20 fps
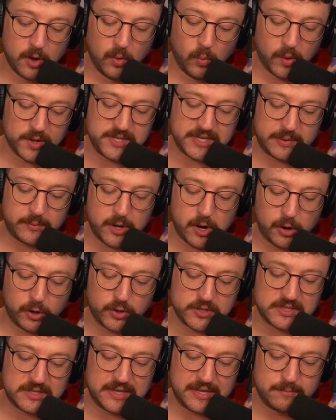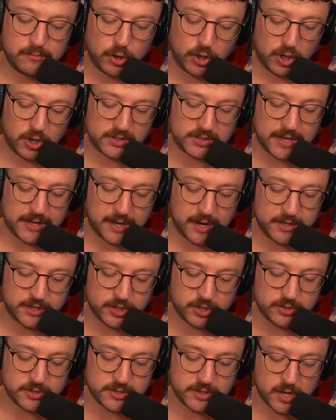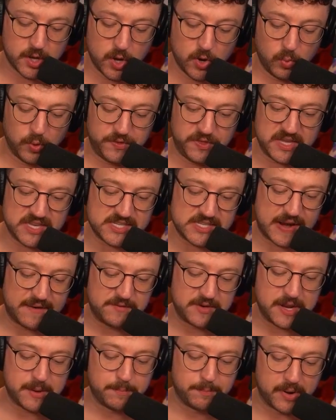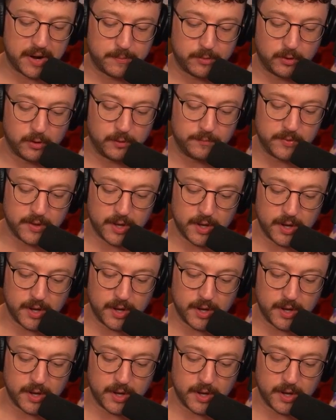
Once again, we are using the Murloc Tidehunters with the Safety Bubble